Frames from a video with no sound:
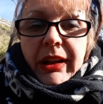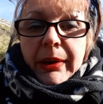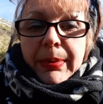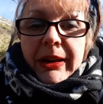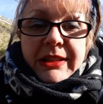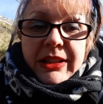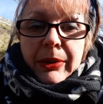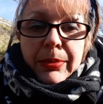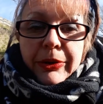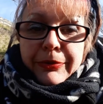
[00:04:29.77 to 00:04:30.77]
a blood
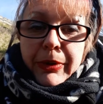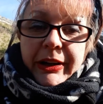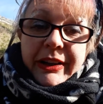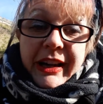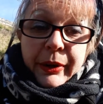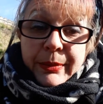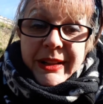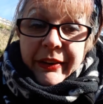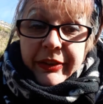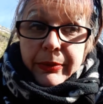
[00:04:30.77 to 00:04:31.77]
sample of mine could help
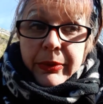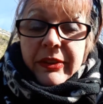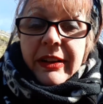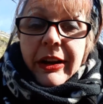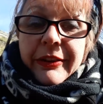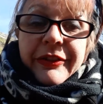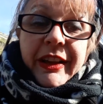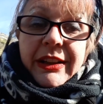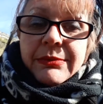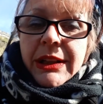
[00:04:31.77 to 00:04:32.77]
save someone's life,
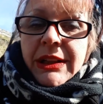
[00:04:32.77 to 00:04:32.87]
then